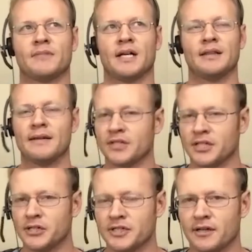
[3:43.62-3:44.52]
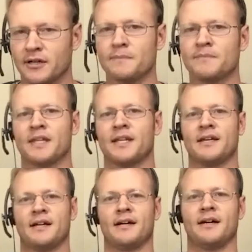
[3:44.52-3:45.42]
11 years ago,
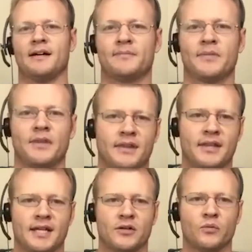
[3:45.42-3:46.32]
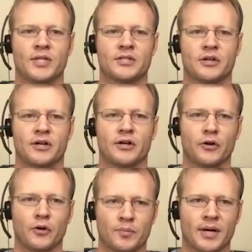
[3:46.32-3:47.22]
uh, then we started our
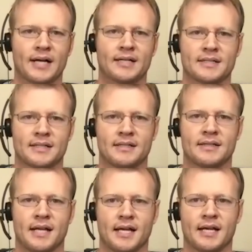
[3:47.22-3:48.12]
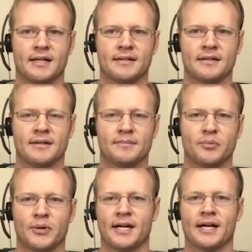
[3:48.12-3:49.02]
own practice and and uh,
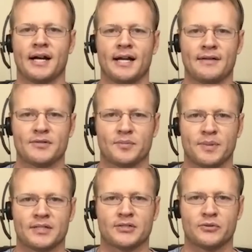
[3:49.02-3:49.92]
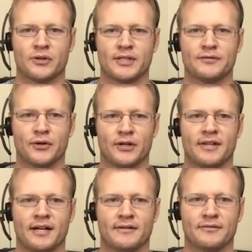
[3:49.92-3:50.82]
boy I, I, have some big stories for you
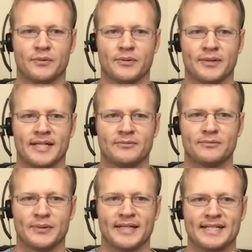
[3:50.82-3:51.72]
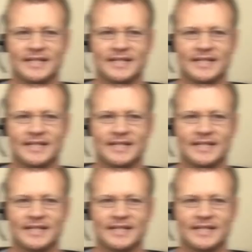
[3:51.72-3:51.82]
there when we when we get to